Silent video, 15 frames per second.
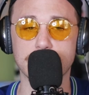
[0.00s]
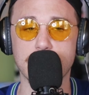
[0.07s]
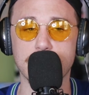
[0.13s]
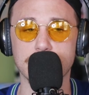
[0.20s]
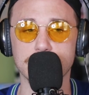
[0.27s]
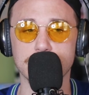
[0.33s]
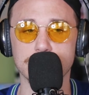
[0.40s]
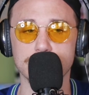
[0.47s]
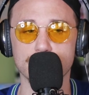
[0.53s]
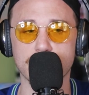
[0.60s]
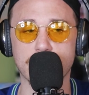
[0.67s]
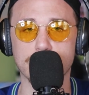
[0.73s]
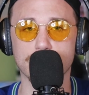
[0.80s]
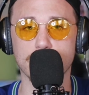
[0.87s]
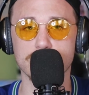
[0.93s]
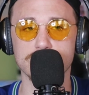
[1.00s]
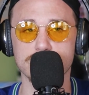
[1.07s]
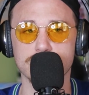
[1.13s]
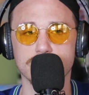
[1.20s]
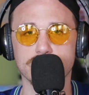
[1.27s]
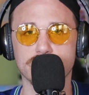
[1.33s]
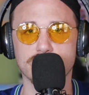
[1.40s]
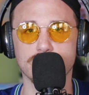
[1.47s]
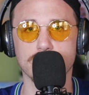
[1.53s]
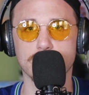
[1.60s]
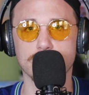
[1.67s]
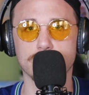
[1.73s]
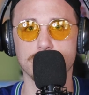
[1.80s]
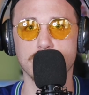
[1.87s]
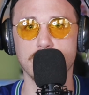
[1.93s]
in that Jaguars
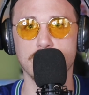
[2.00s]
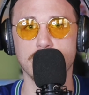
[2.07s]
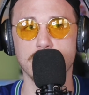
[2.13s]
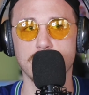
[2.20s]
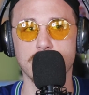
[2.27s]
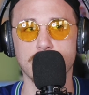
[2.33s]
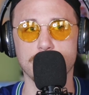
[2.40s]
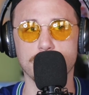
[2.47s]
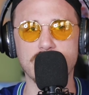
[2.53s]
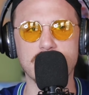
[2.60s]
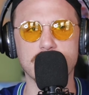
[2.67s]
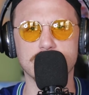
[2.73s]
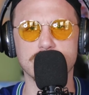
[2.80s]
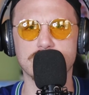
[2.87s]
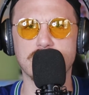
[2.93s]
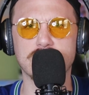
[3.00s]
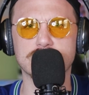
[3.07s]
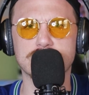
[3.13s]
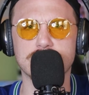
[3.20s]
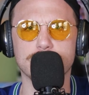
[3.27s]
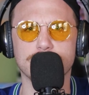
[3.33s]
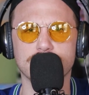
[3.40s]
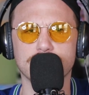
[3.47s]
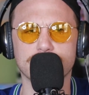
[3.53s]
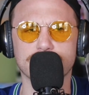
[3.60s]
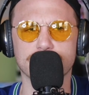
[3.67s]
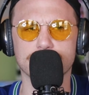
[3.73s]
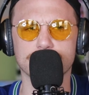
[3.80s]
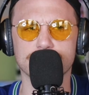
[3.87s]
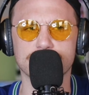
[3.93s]
uniform. Man, did that team go
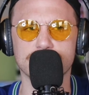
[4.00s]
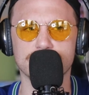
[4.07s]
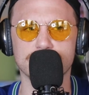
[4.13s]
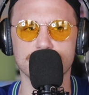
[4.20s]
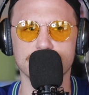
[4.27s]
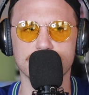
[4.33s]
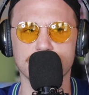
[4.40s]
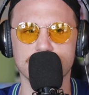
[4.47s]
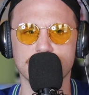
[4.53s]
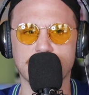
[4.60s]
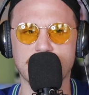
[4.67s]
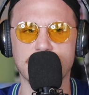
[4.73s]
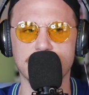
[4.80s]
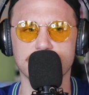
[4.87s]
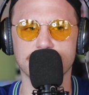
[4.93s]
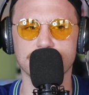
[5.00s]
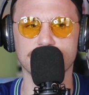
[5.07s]
from kind